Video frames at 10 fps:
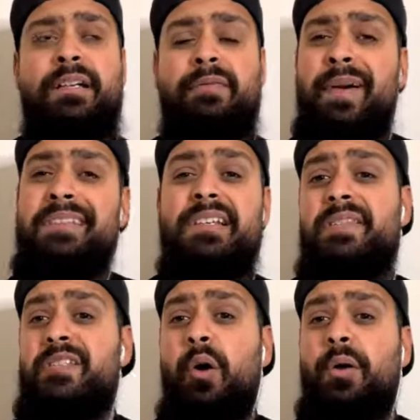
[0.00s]

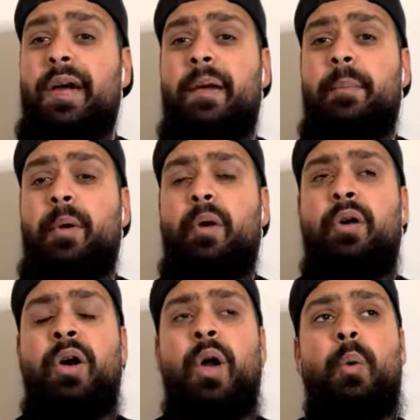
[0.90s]
defensively he's okay, but
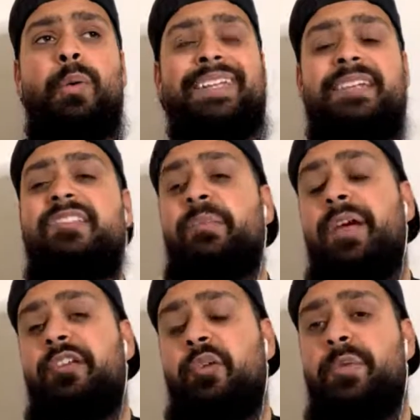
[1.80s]
we need to
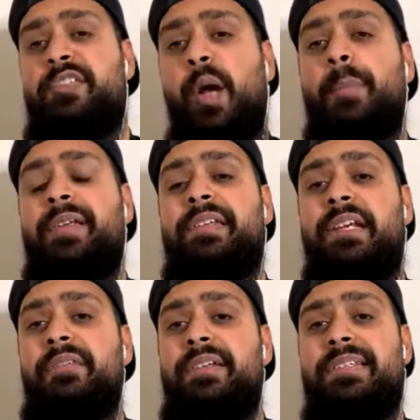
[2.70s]
make sure we stop the
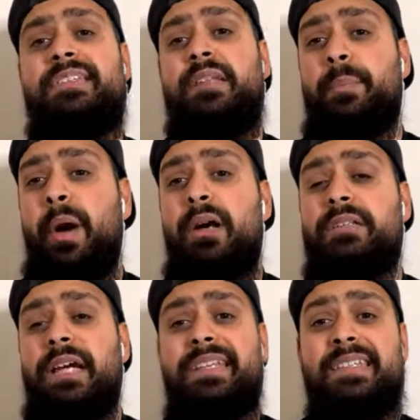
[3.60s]
deliveries into the
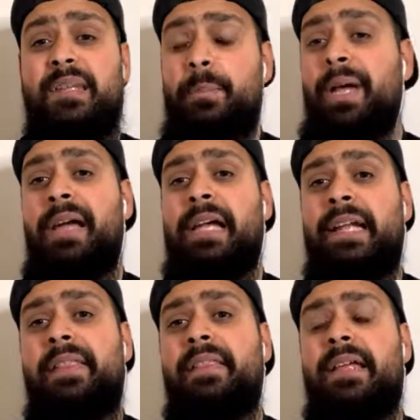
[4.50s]
box and the supply line.
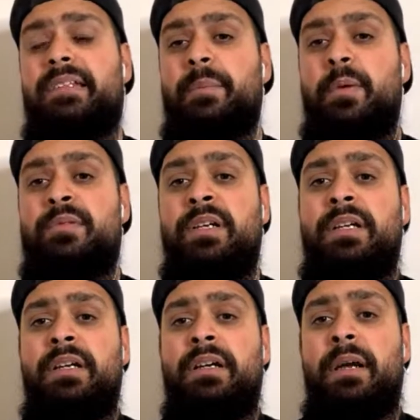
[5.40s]
I think that's the most
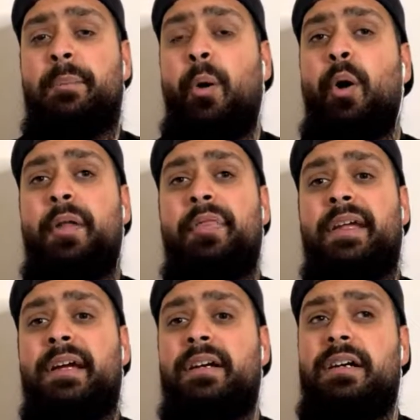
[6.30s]
important
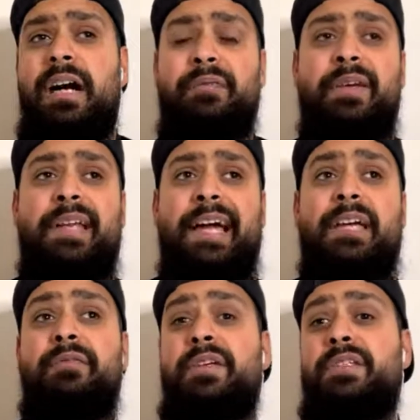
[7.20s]
thing. I feel like
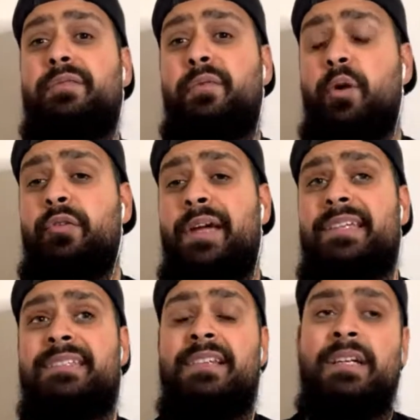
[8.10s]
if it's a foot
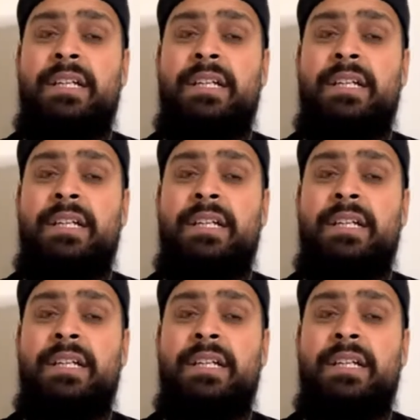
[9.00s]
race,